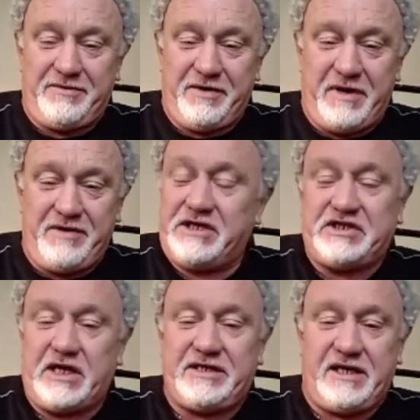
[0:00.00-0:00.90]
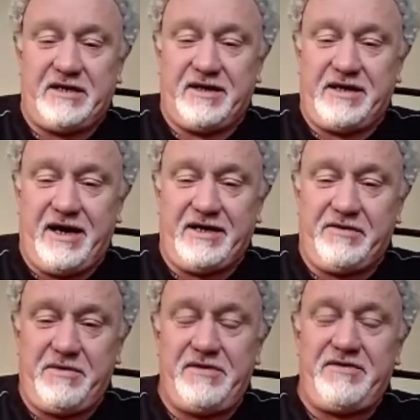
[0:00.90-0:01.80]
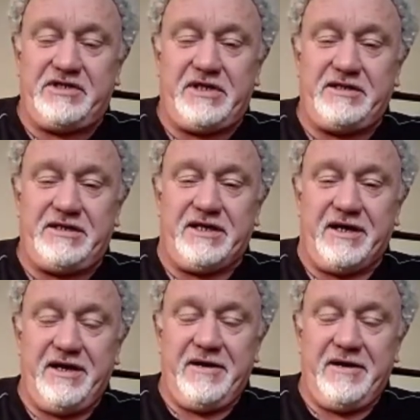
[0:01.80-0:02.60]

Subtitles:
We've been restricted. They can't do. We've been restricted.